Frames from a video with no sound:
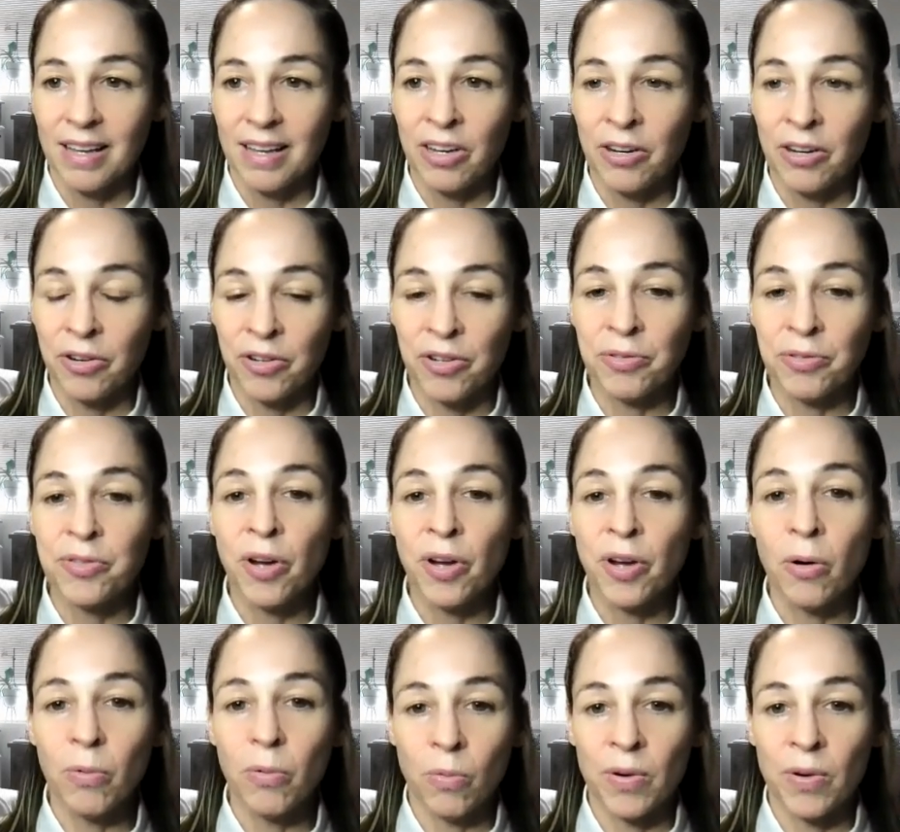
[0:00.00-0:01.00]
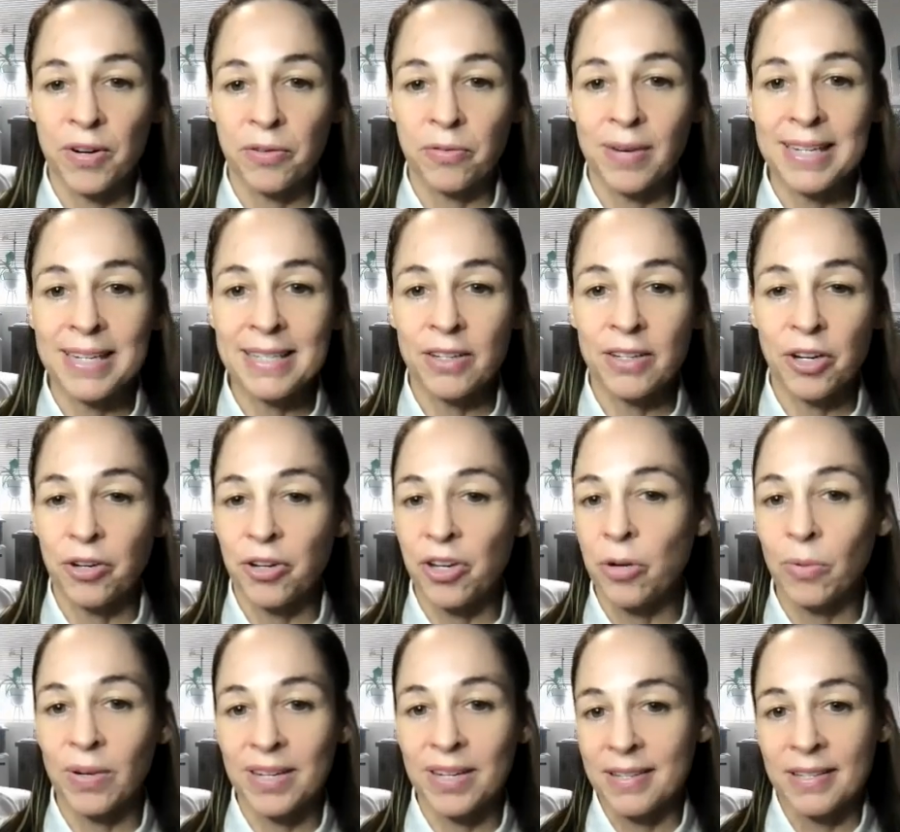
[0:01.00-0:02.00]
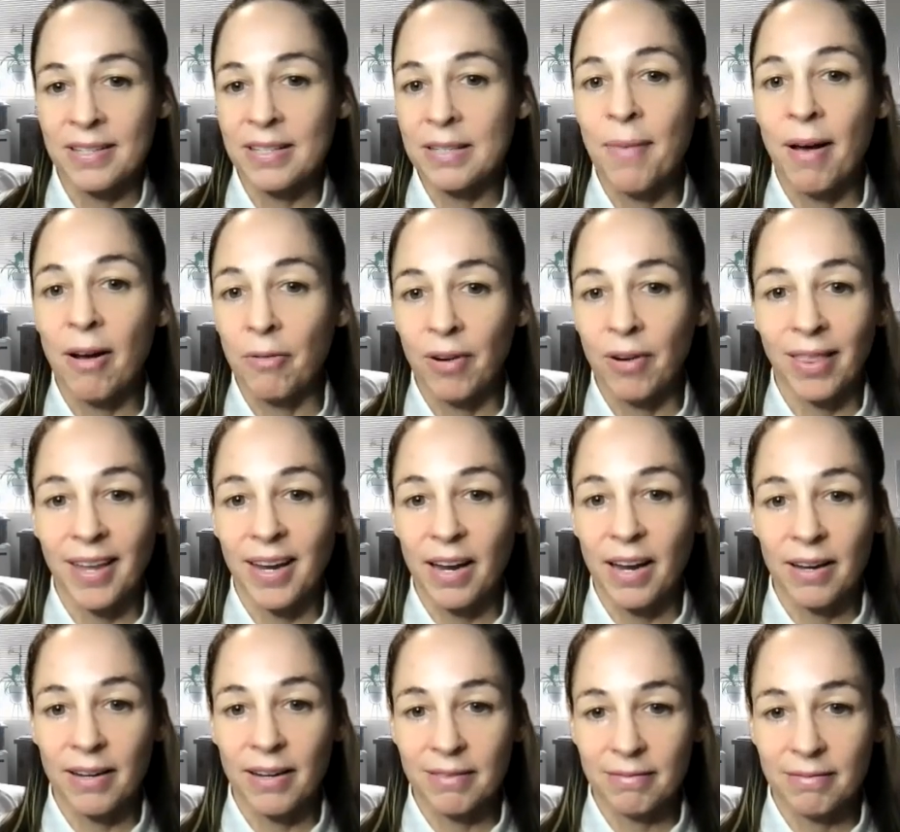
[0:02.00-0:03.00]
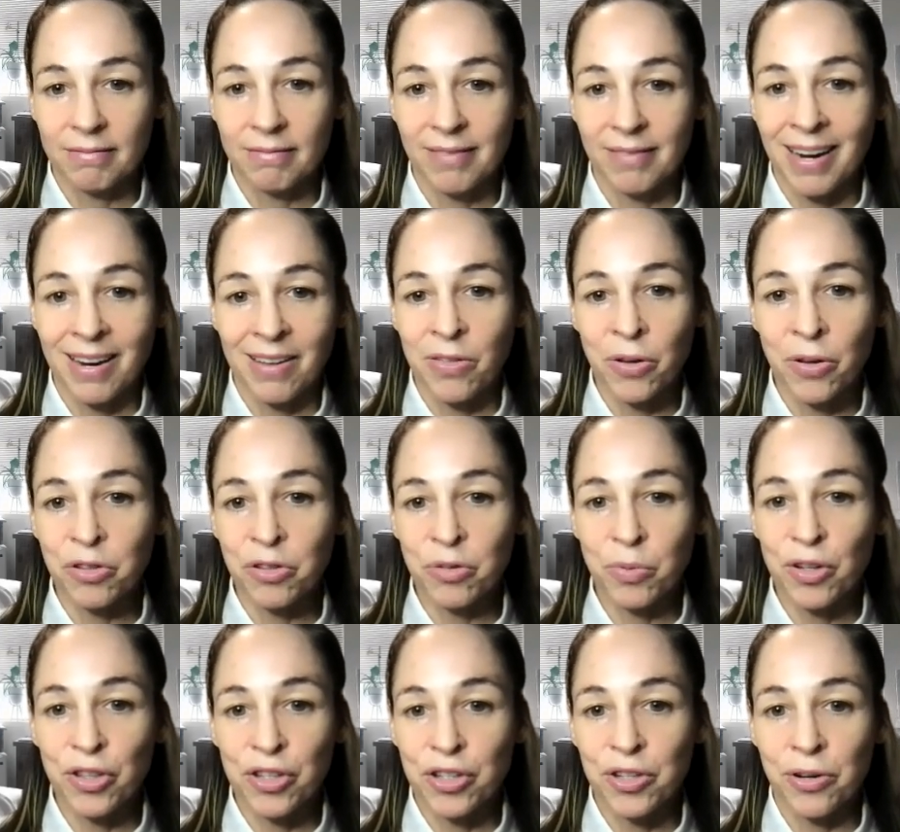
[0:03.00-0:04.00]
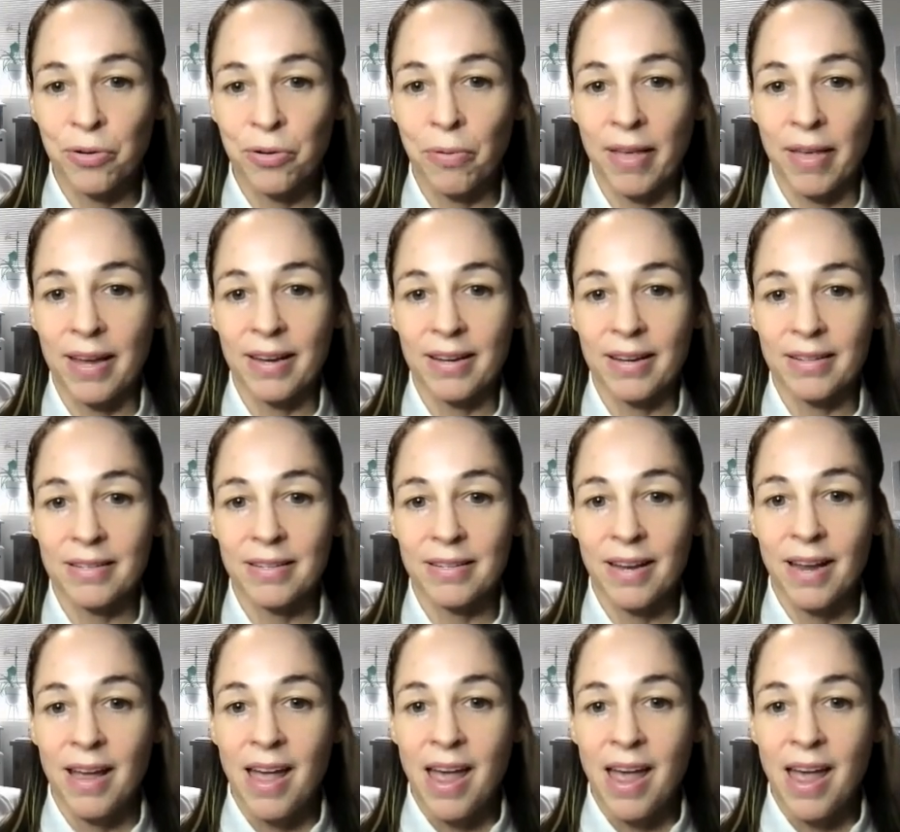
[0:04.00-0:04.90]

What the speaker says: you don't want a residue and you want it to smell really good. Like those were the two things.